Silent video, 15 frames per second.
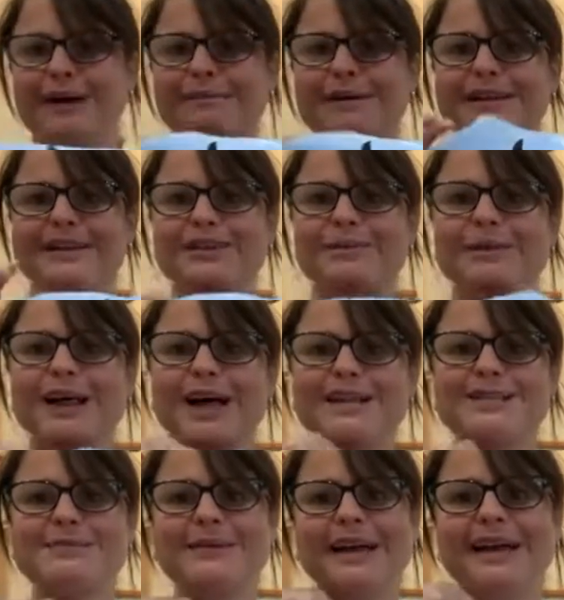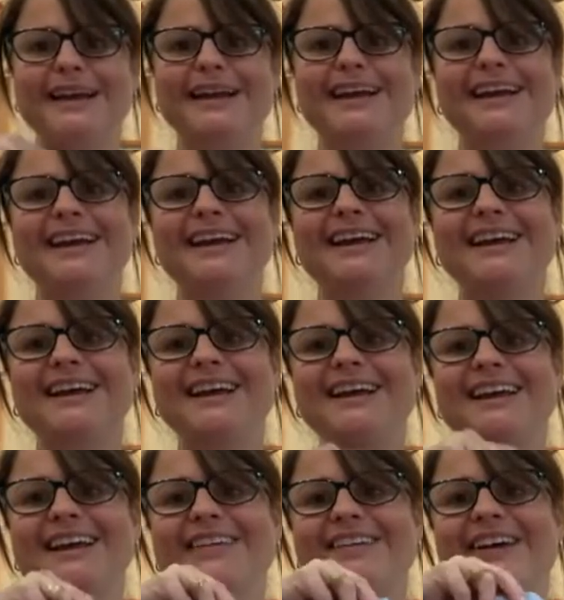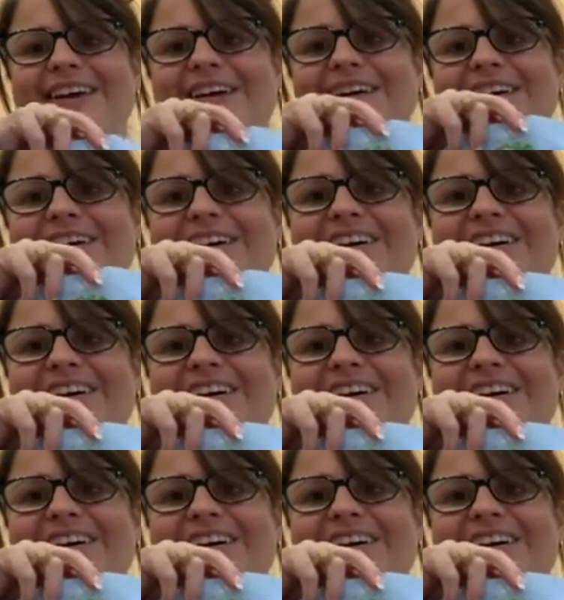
got my little blocks made. Here you go.